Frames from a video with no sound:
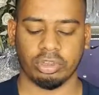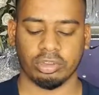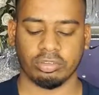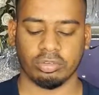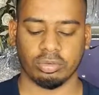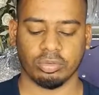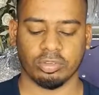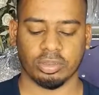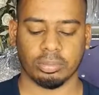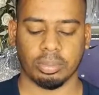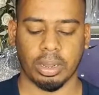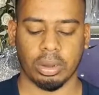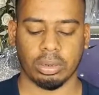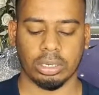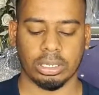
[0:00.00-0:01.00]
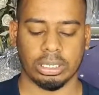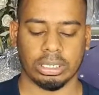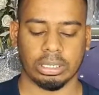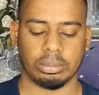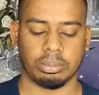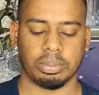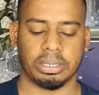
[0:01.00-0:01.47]
translucent
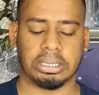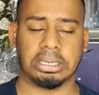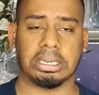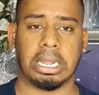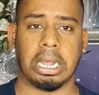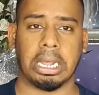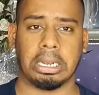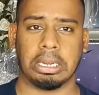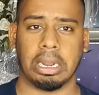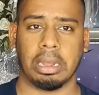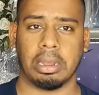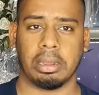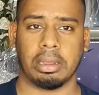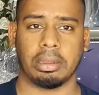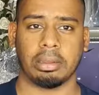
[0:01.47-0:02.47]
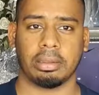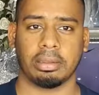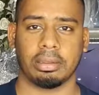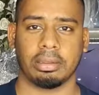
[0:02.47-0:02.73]
powder in banana.